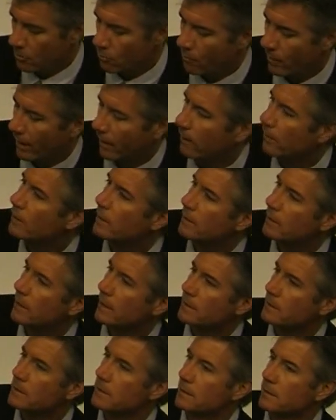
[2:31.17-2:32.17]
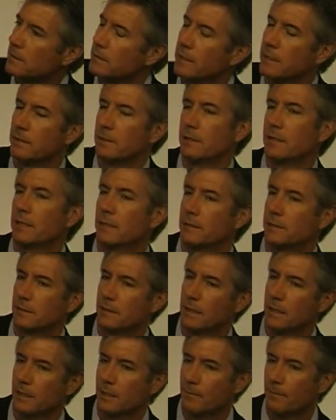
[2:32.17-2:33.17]
where, in nineteen and, and
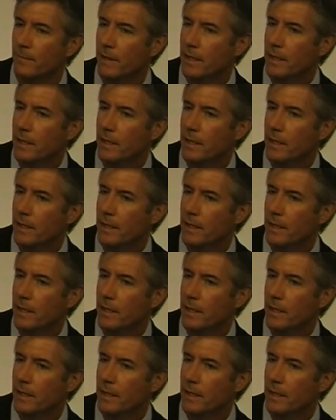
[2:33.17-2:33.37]
uh,